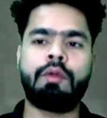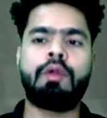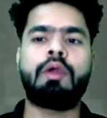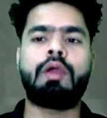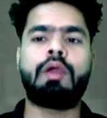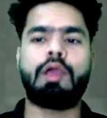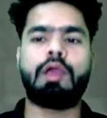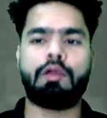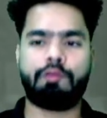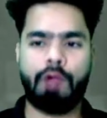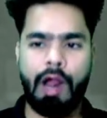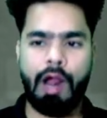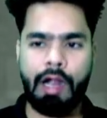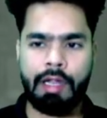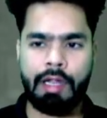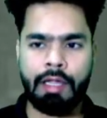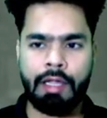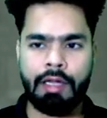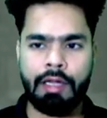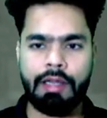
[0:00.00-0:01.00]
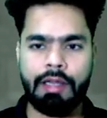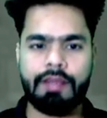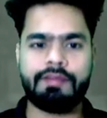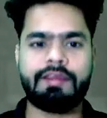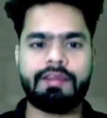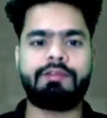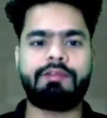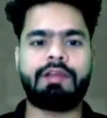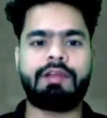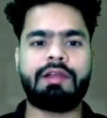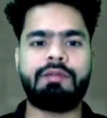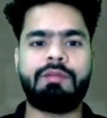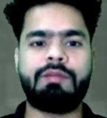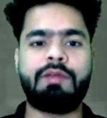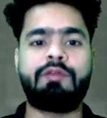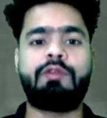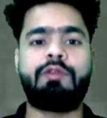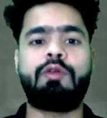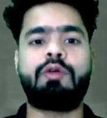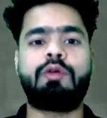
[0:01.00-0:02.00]
If article is given
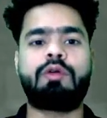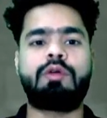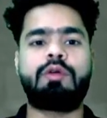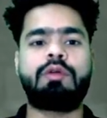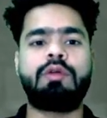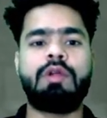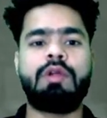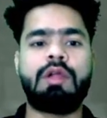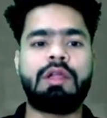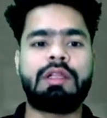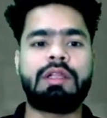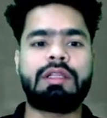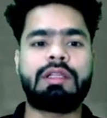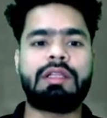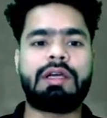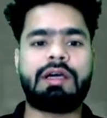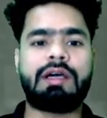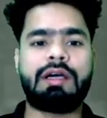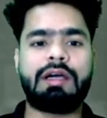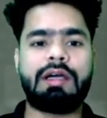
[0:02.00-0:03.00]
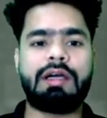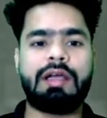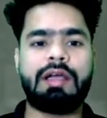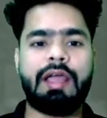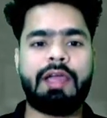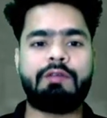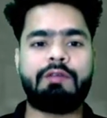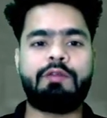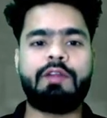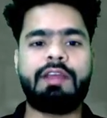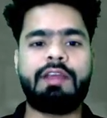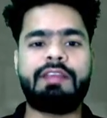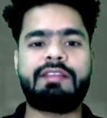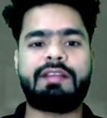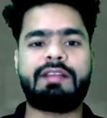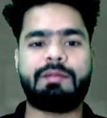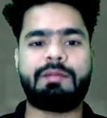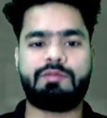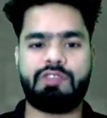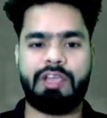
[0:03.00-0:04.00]
before the every
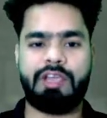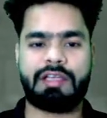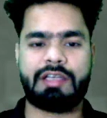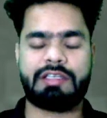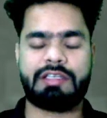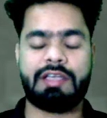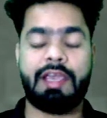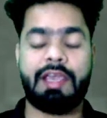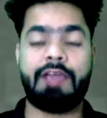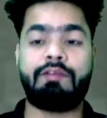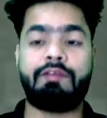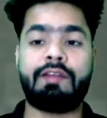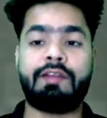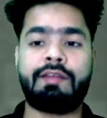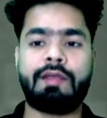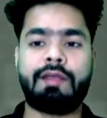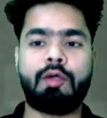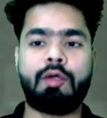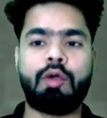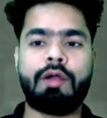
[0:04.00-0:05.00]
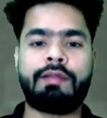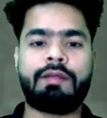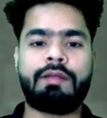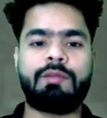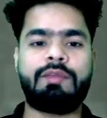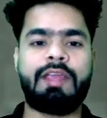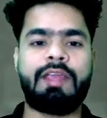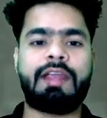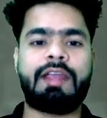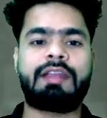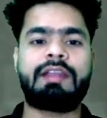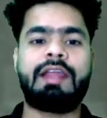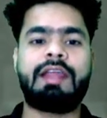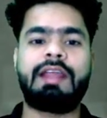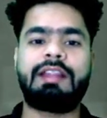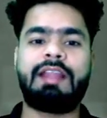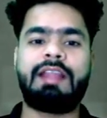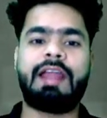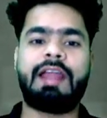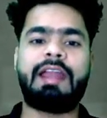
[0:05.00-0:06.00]
subject, every singular subject,
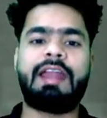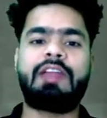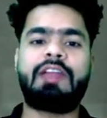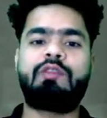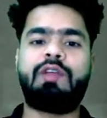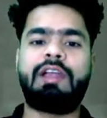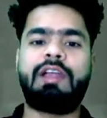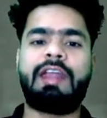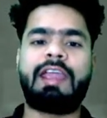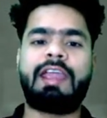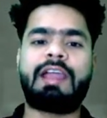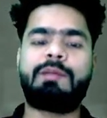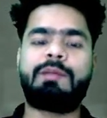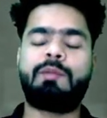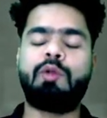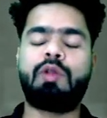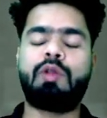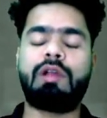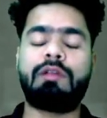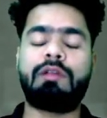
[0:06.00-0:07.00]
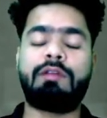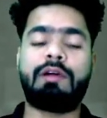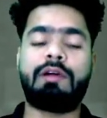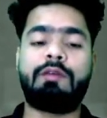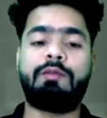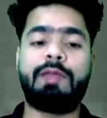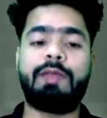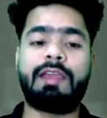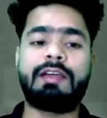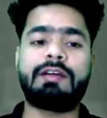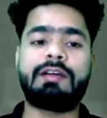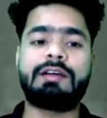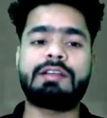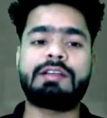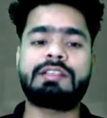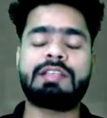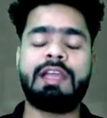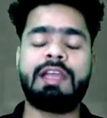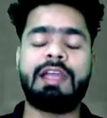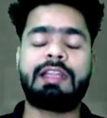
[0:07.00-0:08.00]
then it will take a plural verb
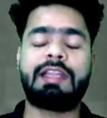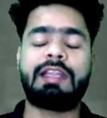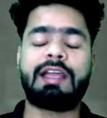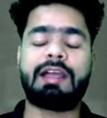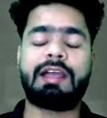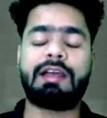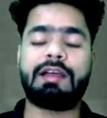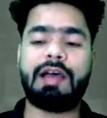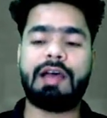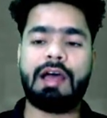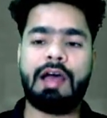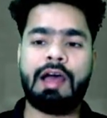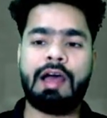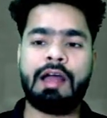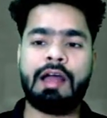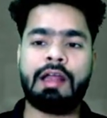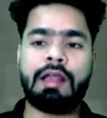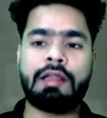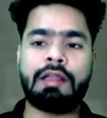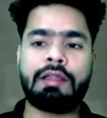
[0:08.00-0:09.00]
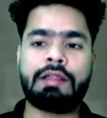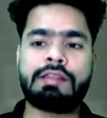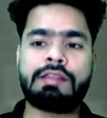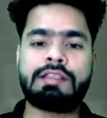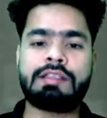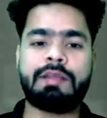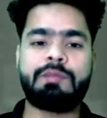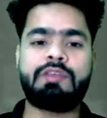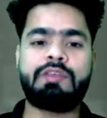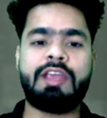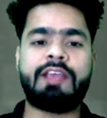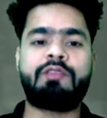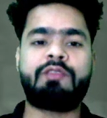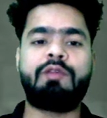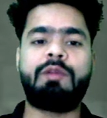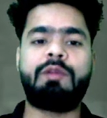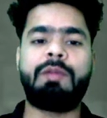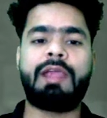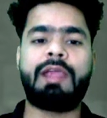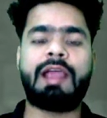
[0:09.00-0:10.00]
because the subjects
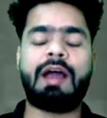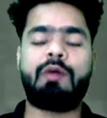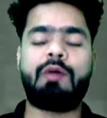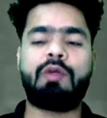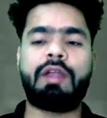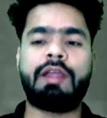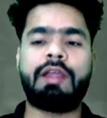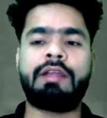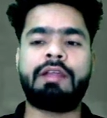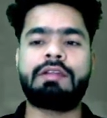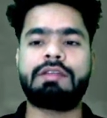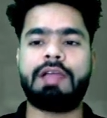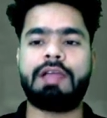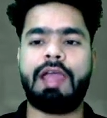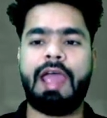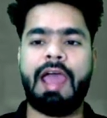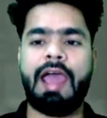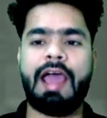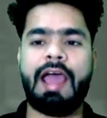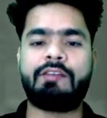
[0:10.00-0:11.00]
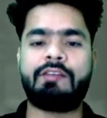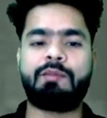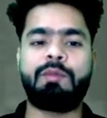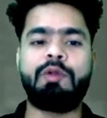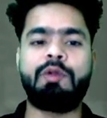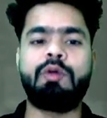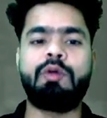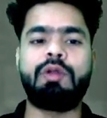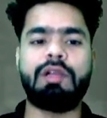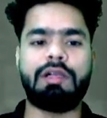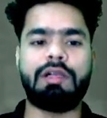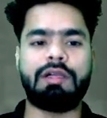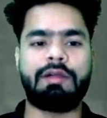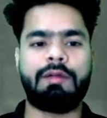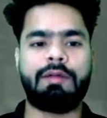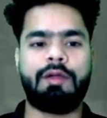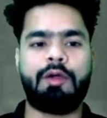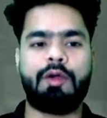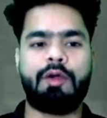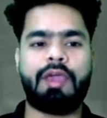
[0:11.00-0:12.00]
will be counted as plural.
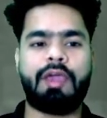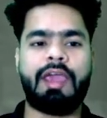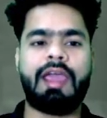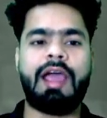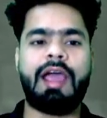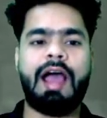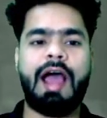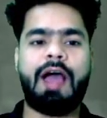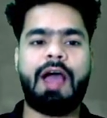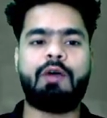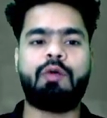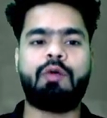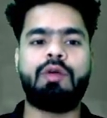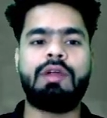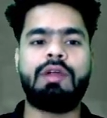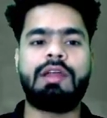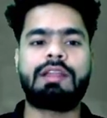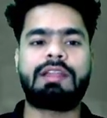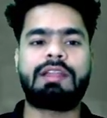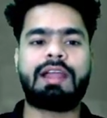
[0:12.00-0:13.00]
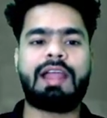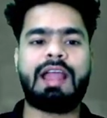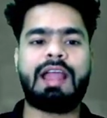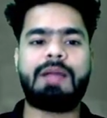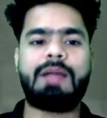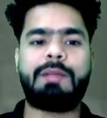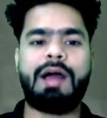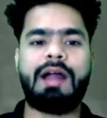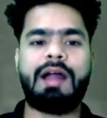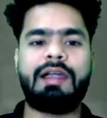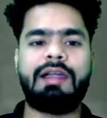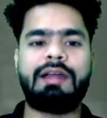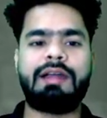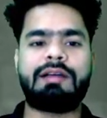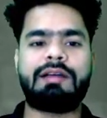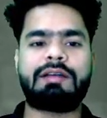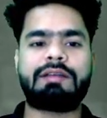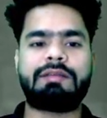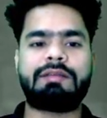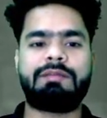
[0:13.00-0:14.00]
Okay, how? The commander,